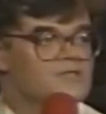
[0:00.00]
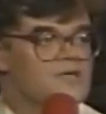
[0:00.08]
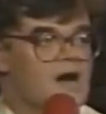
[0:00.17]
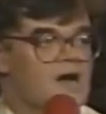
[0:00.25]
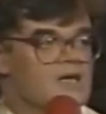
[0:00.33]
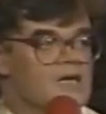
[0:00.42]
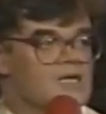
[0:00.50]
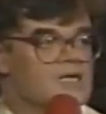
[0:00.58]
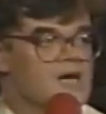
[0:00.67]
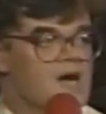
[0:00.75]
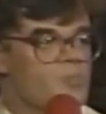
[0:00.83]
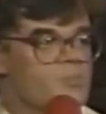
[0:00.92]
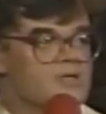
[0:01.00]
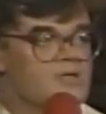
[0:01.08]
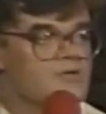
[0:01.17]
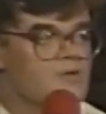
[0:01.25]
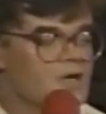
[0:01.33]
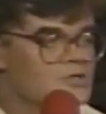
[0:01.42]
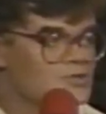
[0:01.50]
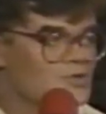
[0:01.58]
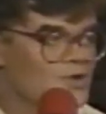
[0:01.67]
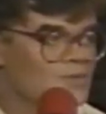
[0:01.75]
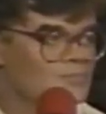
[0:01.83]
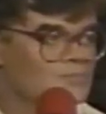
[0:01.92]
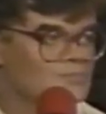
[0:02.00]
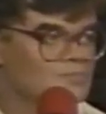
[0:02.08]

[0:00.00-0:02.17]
a stocking cap in the drugstore,